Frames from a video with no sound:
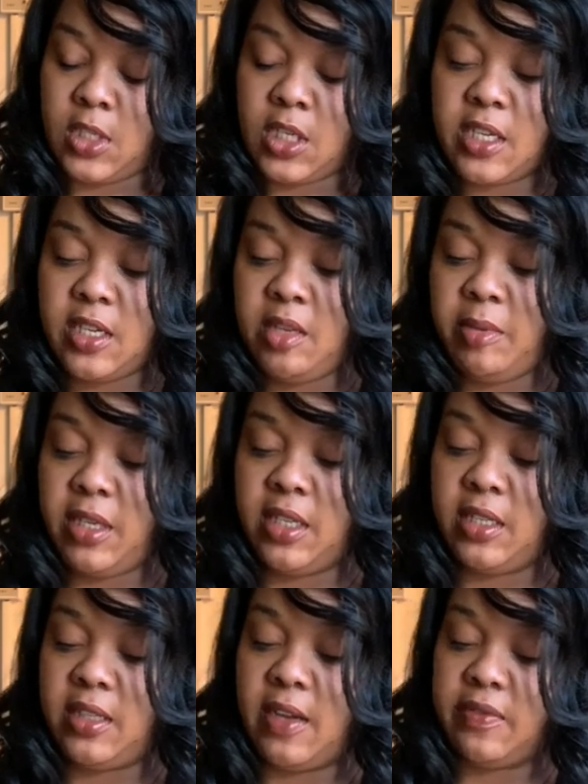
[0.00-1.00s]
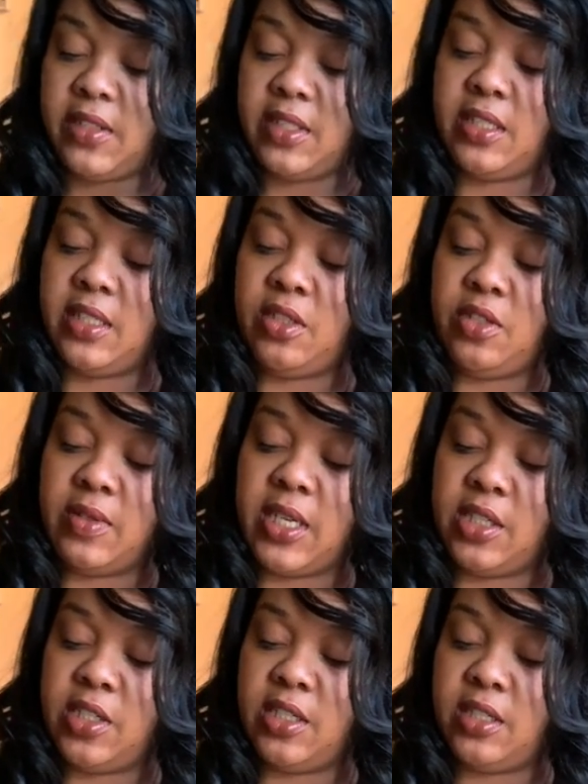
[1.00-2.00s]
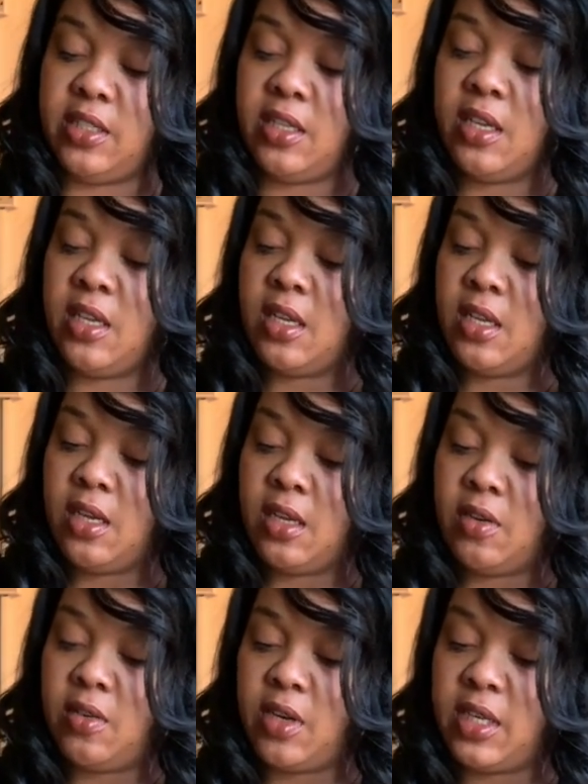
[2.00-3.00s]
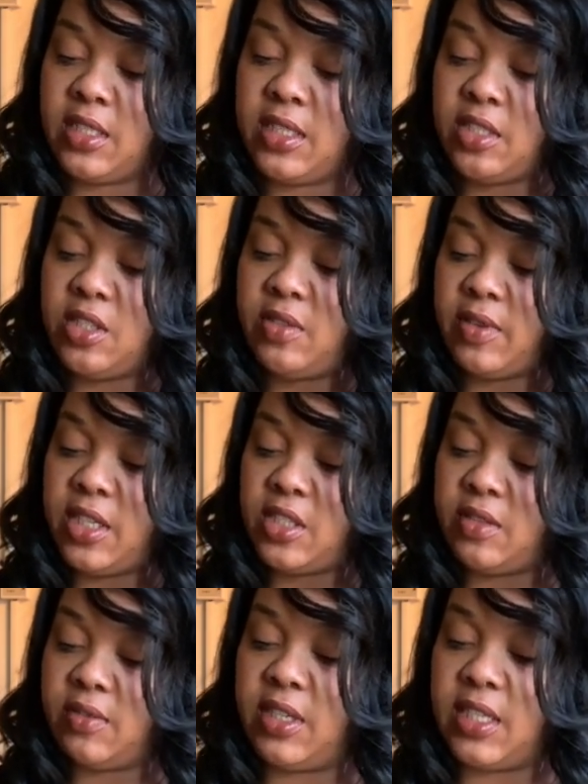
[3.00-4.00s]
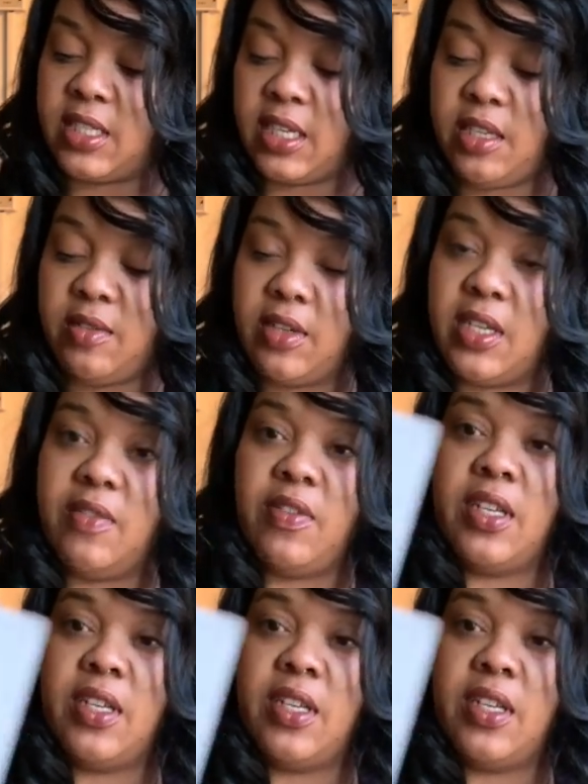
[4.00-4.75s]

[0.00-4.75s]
Could have been in a loveless situation or in a situation where it's like you were giving